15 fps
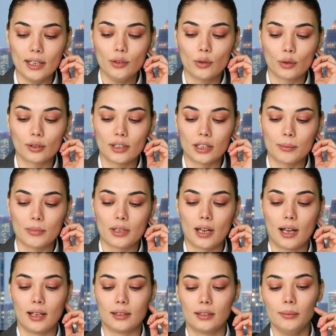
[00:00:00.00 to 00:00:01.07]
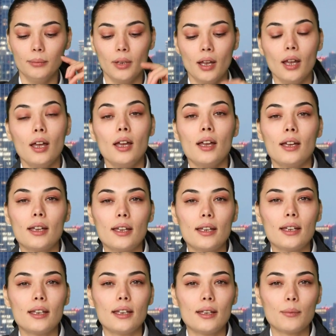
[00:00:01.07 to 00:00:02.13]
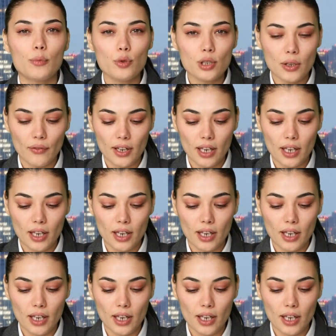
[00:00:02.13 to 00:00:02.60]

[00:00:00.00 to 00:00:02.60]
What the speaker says: about classic con games run by media outlets,